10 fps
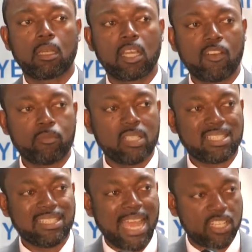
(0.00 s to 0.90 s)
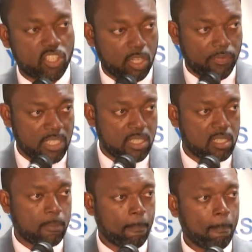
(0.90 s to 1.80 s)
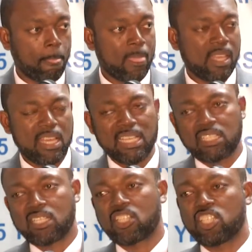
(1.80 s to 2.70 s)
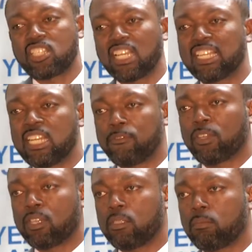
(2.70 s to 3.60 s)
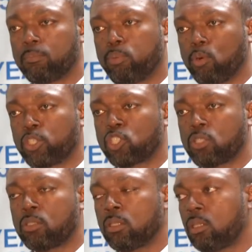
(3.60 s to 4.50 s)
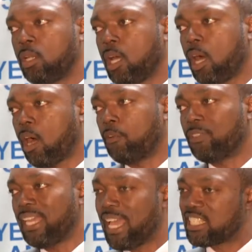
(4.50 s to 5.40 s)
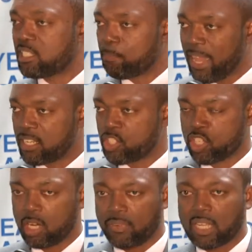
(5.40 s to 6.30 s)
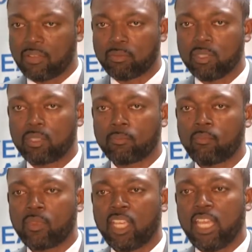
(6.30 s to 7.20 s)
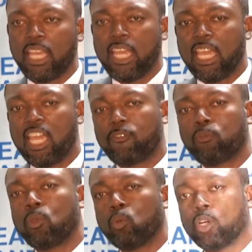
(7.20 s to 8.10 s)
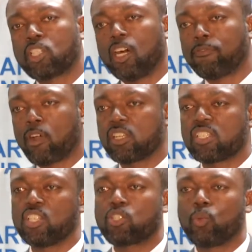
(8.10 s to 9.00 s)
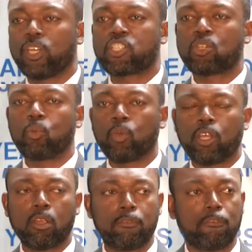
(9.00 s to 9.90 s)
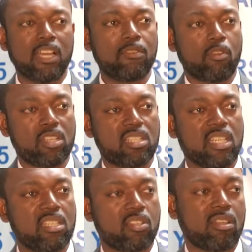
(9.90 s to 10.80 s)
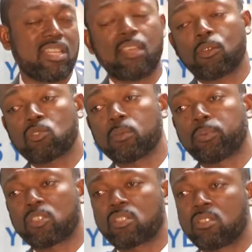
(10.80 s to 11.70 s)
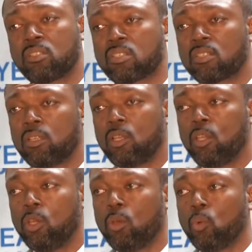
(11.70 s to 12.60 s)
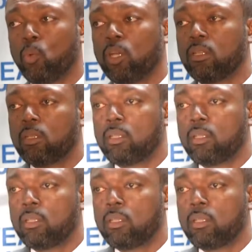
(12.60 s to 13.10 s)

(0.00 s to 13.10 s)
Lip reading: government's debt service is such a significant portion of the expenditure of a government, if we were to avoid a situation where 5 or 6 or 10,000 persons would